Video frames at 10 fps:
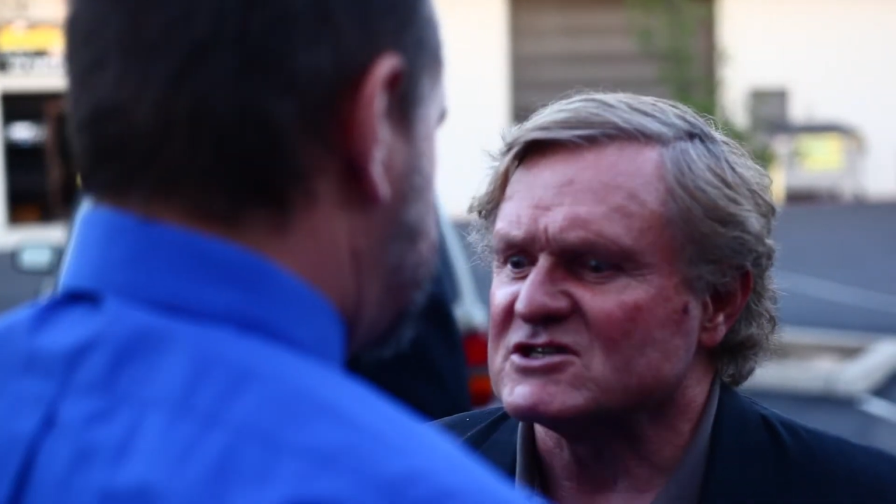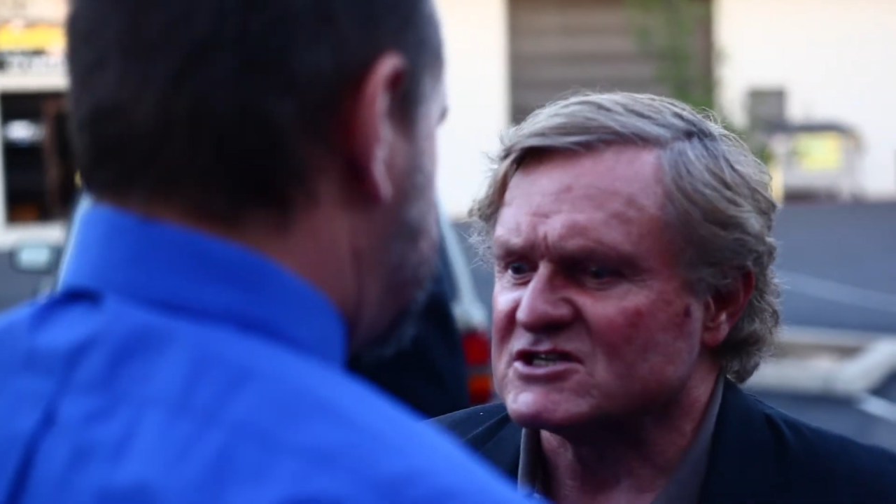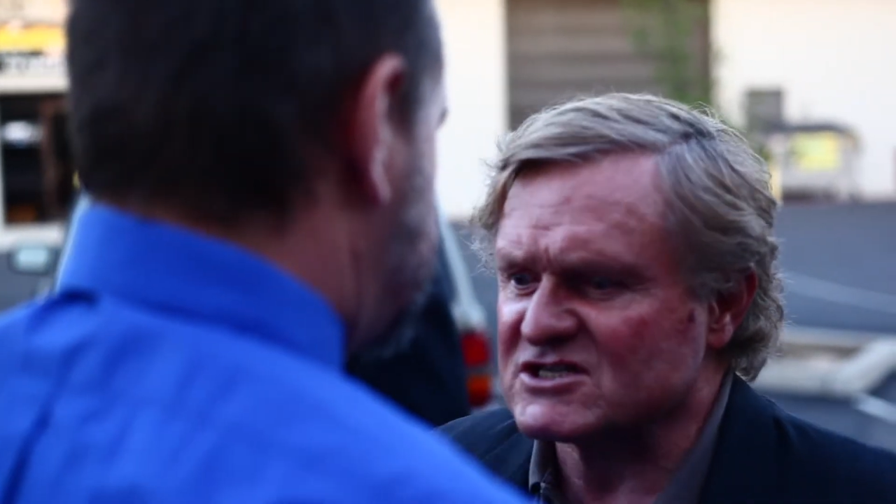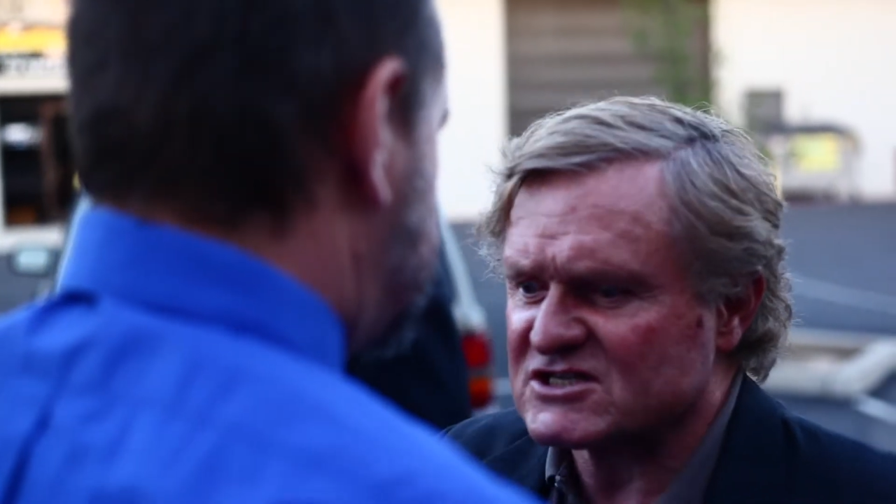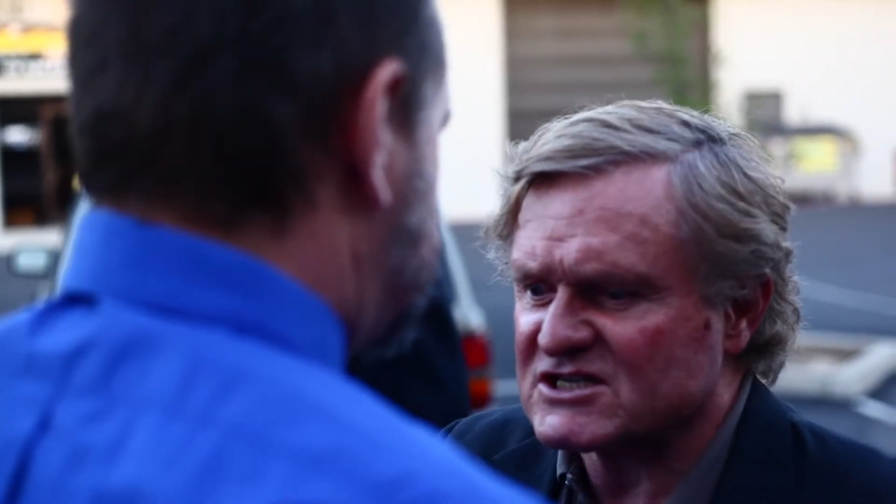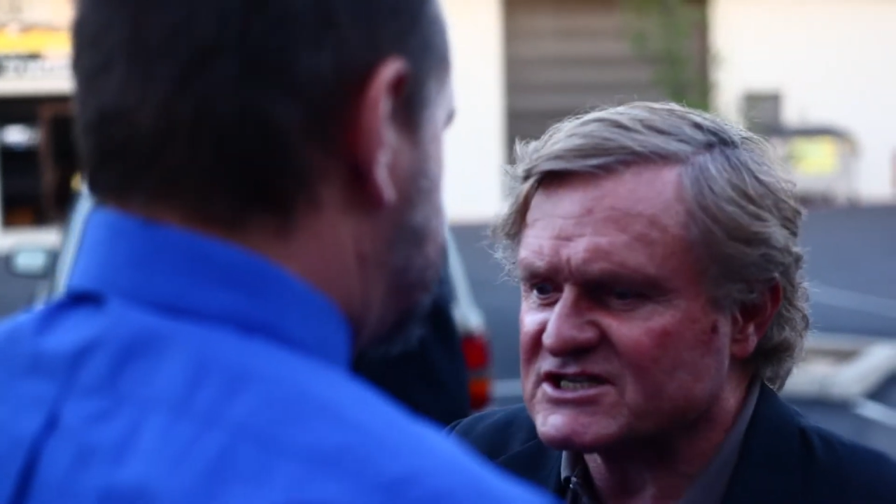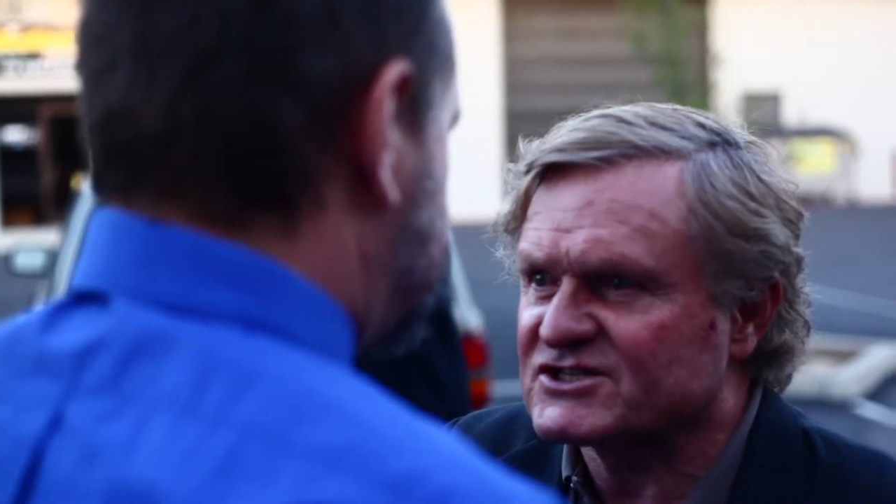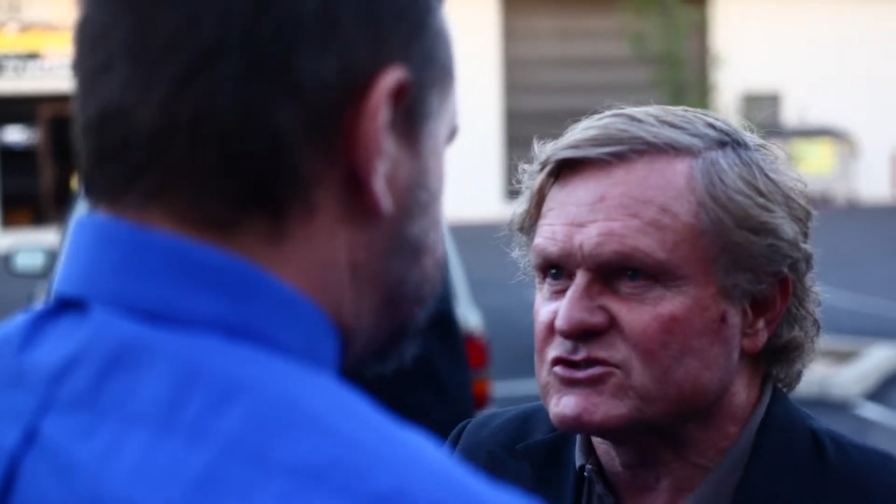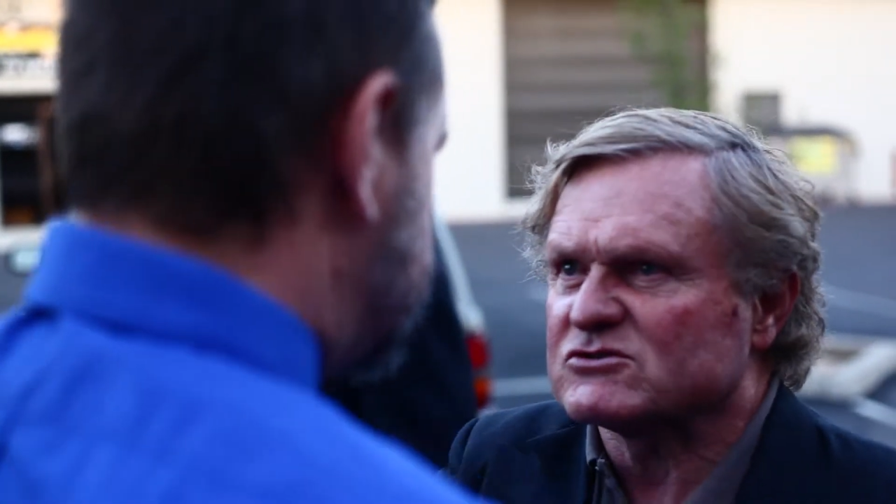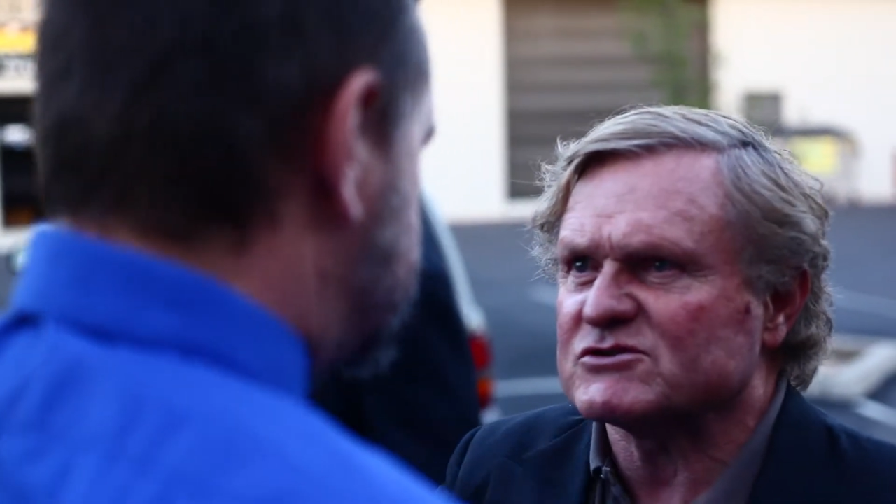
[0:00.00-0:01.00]
or I
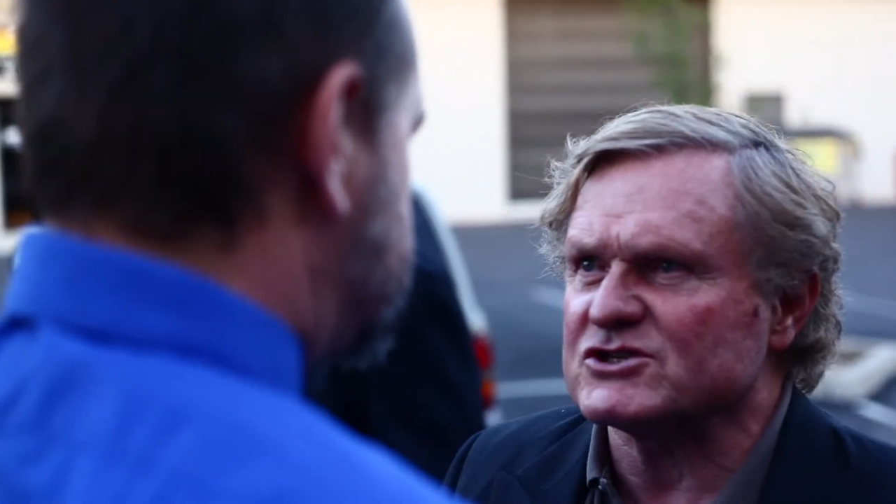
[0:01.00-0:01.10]
do